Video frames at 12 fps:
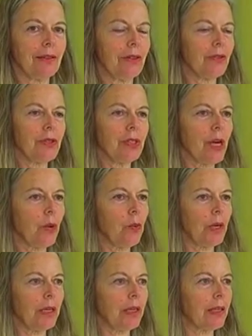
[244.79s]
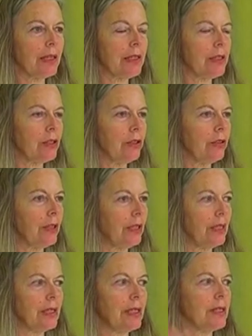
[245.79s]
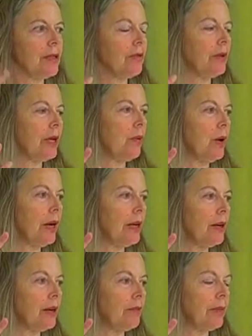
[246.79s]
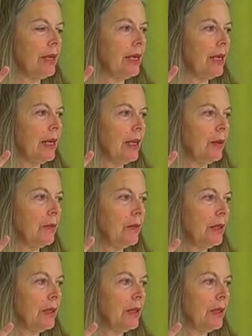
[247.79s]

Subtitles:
There's no one excluded. It doesn't require being